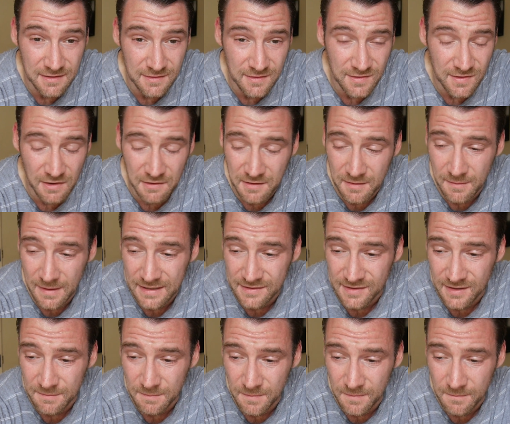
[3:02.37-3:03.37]
So that
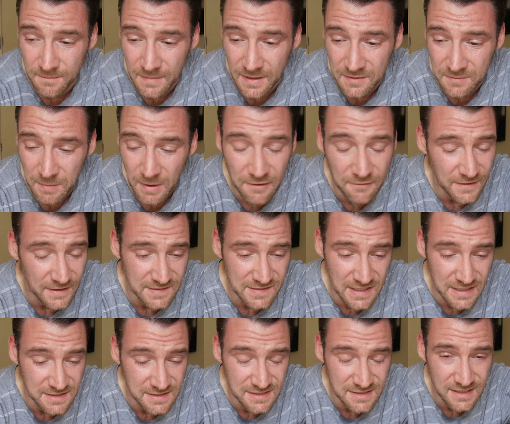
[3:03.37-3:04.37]
makes perfect
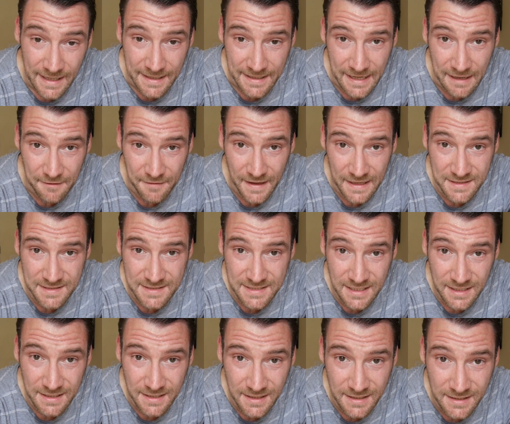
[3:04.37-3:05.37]
sense. And now that's
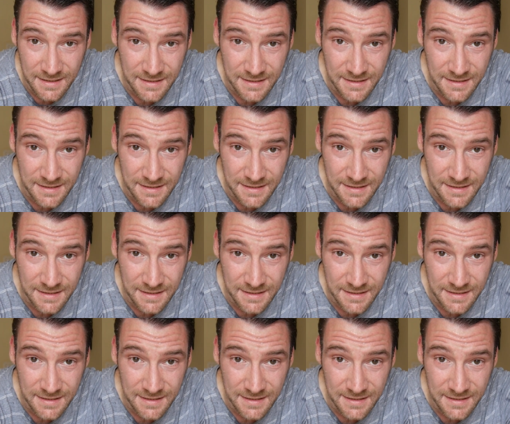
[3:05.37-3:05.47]
done.